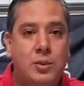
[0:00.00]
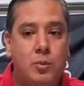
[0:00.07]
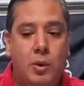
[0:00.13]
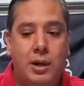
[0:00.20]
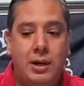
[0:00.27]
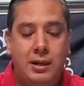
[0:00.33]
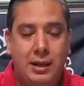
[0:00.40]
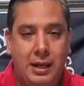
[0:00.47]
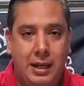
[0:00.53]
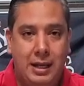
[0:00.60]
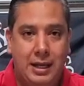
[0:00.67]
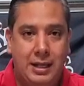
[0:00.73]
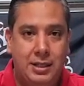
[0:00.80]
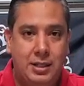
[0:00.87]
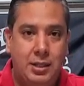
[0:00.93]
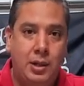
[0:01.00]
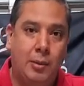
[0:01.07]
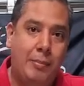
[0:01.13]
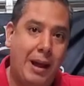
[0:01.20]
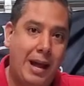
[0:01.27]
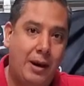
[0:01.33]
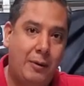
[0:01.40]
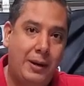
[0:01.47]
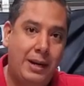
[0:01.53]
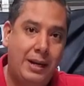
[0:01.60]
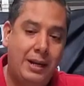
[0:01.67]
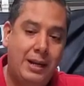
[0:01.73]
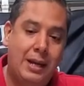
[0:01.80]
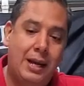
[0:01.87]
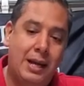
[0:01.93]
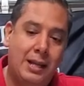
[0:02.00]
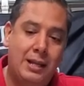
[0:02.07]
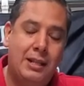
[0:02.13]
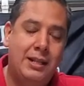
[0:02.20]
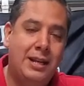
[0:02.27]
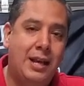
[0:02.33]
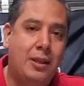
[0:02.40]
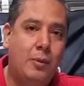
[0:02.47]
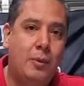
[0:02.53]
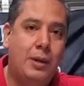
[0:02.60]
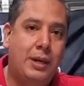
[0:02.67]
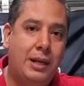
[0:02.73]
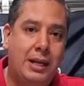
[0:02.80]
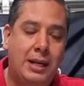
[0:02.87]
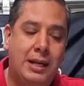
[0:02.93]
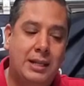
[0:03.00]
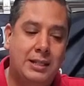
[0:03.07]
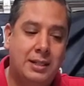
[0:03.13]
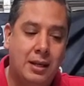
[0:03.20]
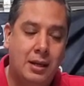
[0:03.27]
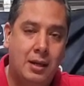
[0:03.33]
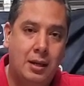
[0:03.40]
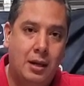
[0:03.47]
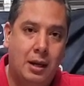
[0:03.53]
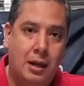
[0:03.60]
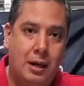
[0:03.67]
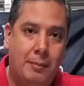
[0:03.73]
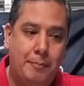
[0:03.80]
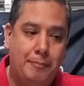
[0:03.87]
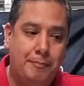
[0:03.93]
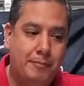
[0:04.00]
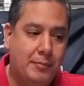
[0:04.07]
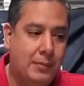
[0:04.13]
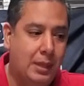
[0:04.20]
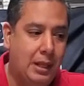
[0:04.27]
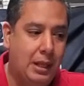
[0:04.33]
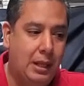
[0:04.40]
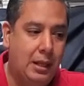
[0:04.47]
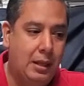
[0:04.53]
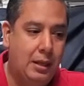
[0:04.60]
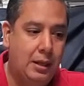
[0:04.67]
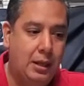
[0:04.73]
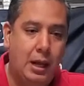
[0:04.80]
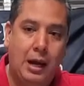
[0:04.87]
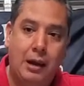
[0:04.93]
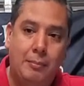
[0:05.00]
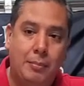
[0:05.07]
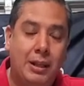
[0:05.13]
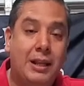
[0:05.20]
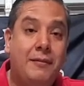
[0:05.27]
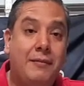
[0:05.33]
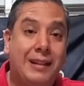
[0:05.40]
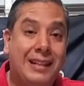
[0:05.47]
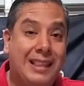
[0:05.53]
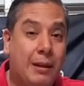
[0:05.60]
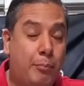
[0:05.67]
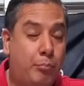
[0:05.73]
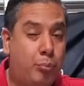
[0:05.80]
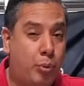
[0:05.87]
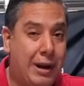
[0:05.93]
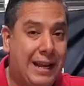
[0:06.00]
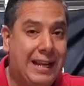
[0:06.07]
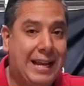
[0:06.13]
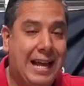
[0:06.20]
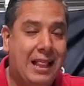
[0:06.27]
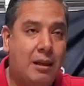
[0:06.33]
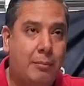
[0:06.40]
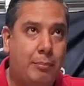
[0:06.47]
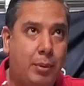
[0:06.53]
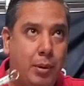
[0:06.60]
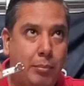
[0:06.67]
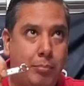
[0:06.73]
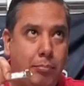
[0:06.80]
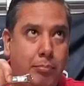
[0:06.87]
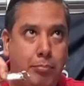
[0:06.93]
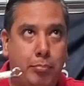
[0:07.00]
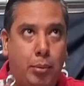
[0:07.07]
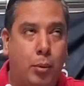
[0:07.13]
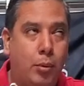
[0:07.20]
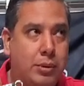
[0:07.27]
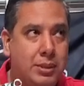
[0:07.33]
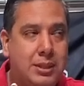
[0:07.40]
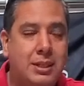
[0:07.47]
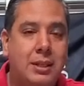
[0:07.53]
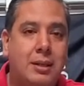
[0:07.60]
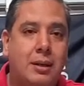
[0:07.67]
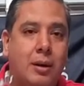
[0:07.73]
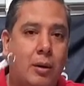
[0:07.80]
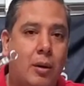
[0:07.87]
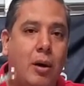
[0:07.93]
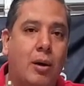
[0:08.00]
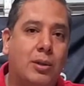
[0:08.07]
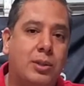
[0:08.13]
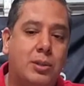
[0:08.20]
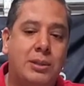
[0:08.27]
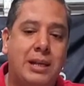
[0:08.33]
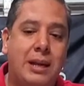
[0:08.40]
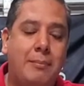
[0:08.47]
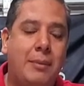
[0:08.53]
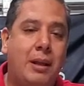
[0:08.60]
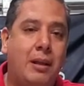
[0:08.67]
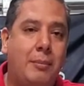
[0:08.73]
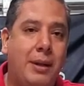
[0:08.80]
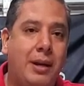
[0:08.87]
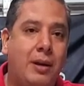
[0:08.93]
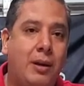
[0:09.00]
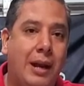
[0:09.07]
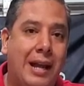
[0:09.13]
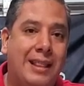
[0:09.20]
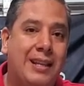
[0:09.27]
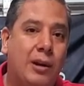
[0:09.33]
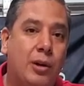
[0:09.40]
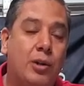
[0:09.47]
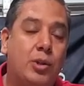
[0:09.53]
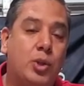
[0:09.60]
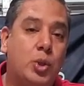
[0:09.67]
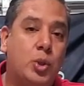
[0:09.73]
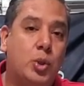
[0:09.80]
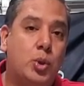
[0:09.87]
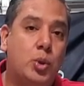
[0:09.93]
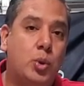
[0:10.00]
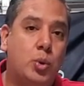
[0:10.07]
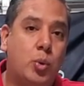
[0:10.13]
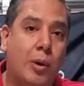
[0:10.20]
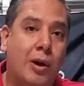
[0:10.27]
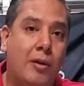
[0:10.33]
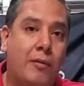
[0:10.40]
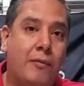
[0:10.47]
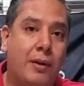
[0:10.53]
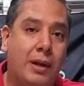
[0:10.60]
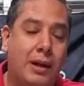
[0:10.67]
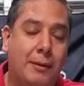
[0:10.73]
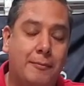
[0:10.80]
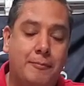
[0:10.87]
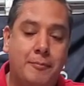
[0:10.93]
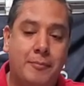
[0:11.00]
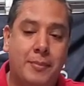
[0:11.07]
One is your battery, and then the other one is, I believe the brake caliper bolts are also 10 millimeter, and they're 12.